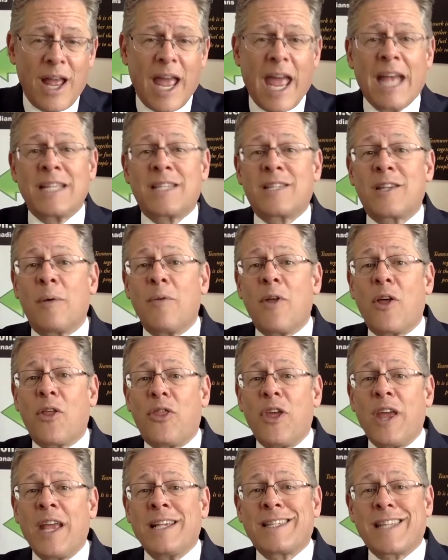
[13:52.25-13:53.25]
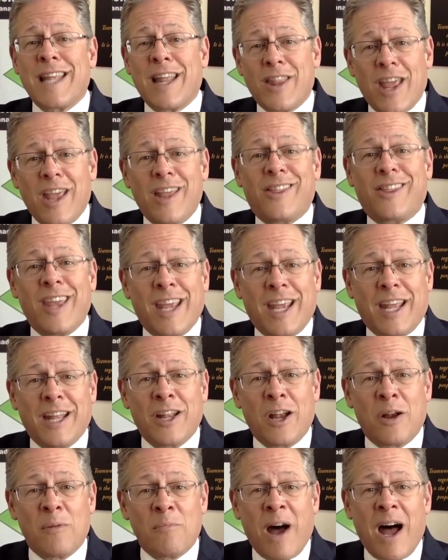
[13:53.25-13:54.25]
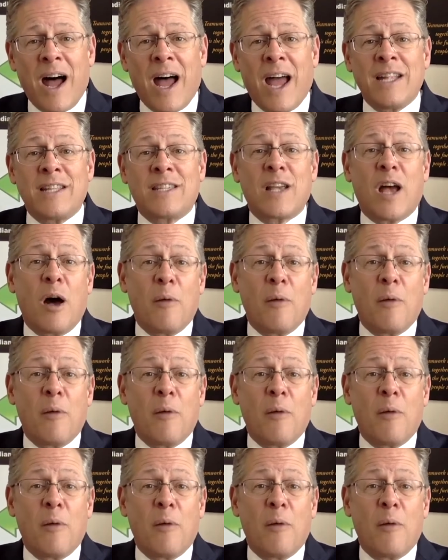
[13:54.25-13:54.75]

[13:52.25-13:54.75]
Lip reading: and some of the things that they think in their minds